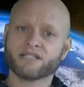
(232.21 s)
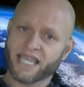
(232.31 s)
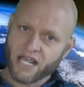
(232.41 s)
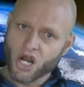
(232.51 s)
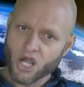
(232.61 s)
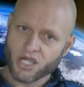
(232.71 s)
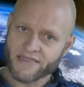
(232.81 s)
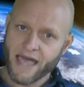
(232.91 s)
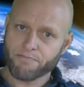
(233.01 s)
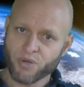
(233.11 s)
Take a look
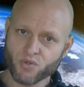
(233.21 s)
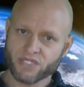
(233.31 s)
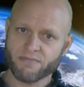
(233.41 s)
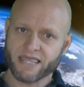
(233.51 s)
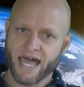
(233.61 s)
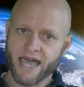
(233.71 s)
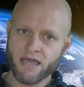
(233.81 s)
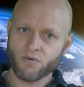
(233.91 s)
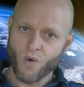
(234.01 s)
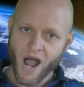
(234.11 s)
at that beauty but
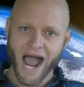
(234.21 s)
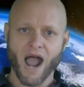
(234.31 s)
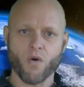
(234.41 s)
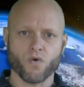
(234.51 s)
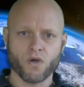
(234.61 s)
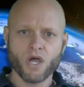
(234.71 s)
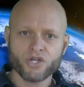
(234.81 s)
there. Wow!